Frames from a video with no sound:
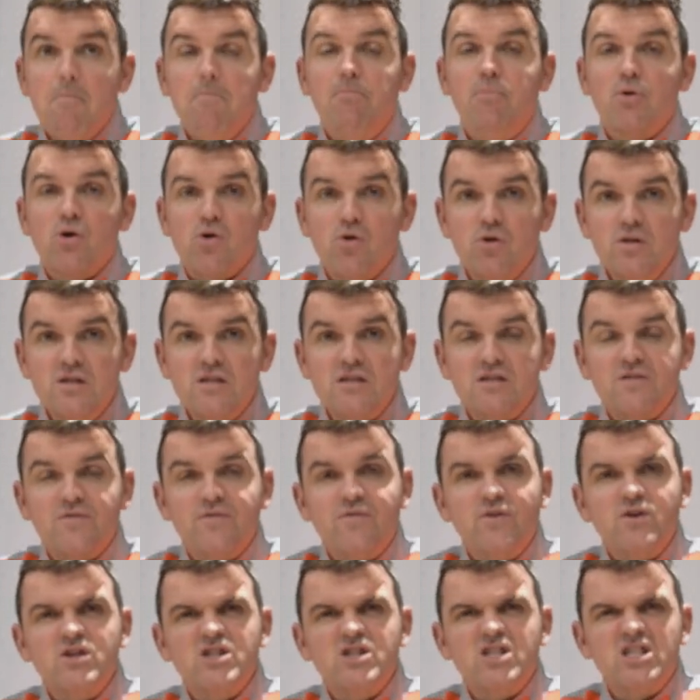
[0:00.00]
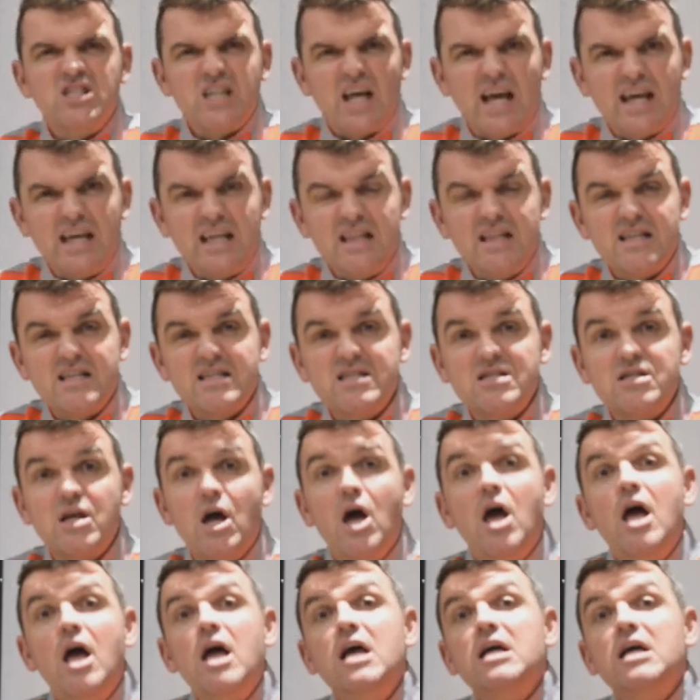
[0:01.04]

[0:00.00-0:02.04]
Bruce Forsyth's